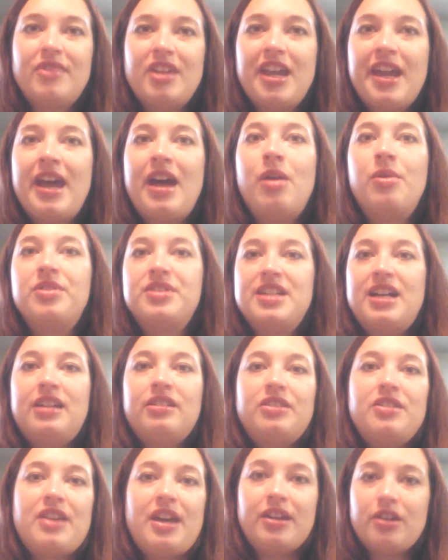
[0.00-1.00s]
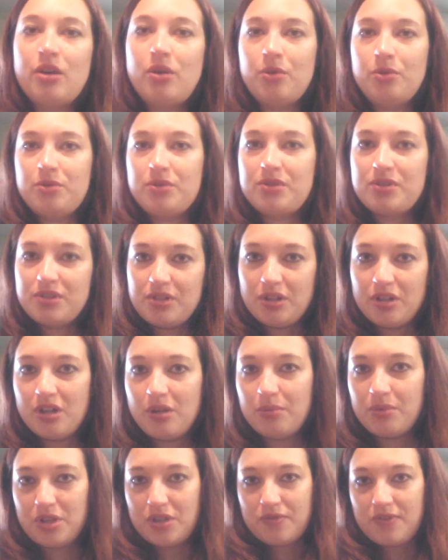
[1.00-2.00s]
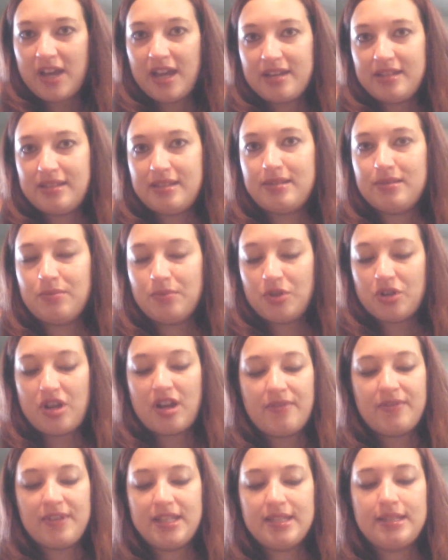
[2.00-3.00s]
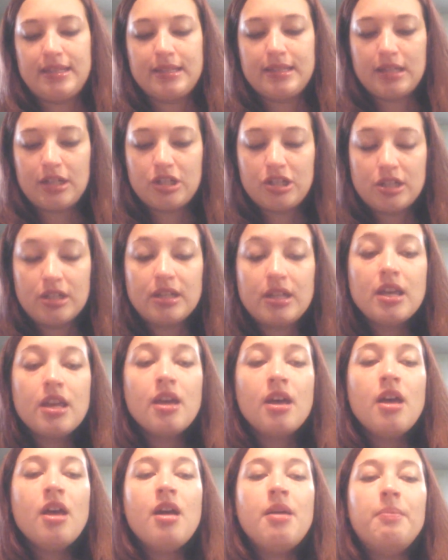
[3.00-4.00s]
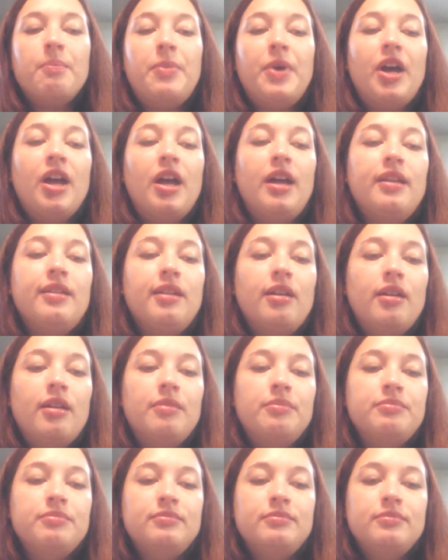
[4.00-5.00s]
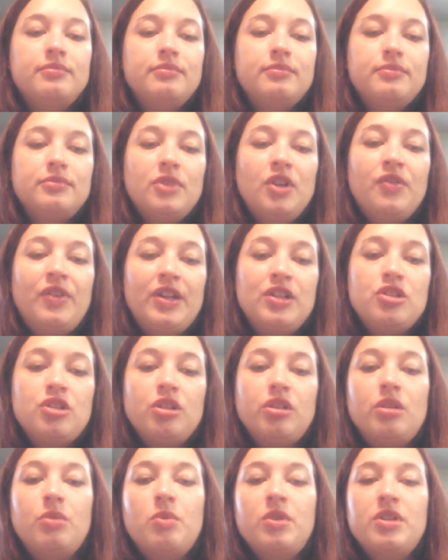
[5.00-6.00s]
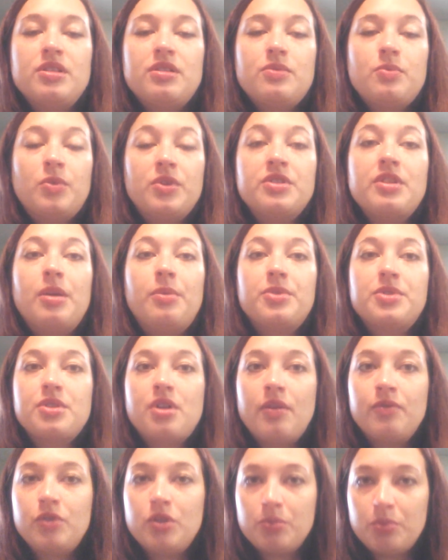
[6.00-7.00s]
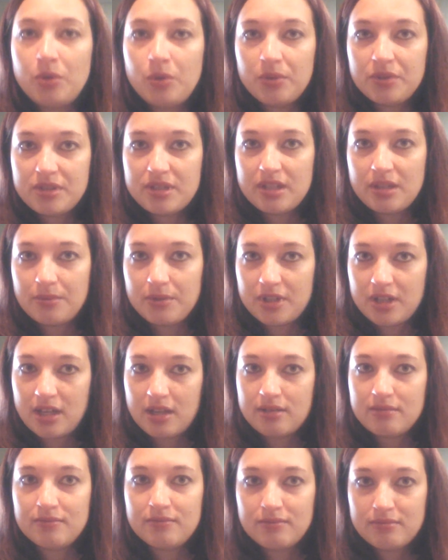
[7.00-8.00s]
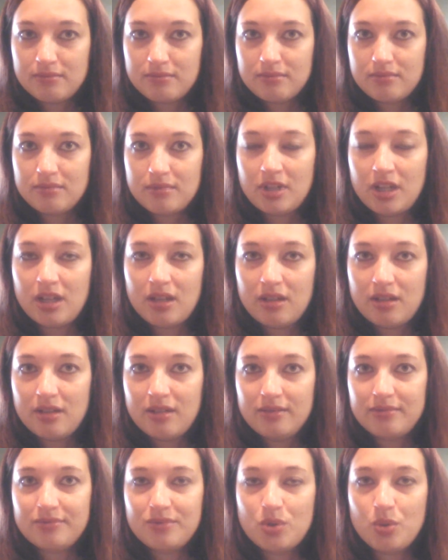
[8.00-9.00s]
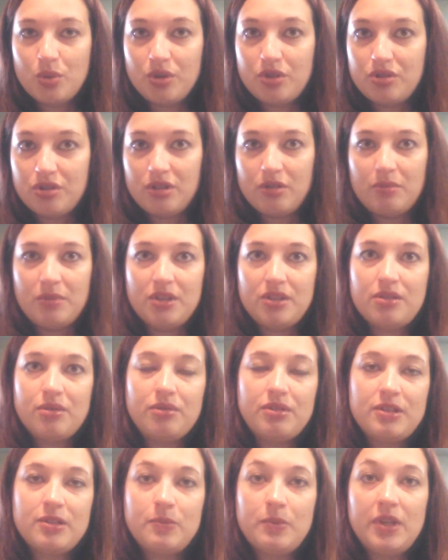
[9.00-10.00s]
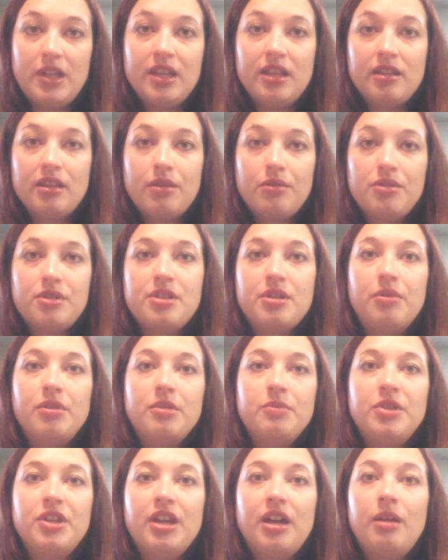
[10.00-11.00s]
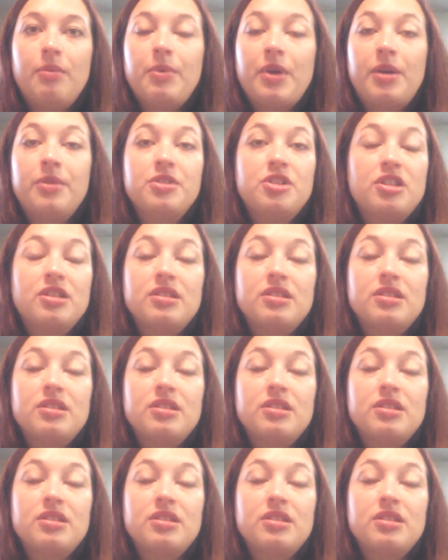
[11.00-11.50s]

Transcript: how exactly that goes, when you're having a C-section. But eventually, once I was comfortable, once they were done torturing me, so to speak, and they were sewing me up, I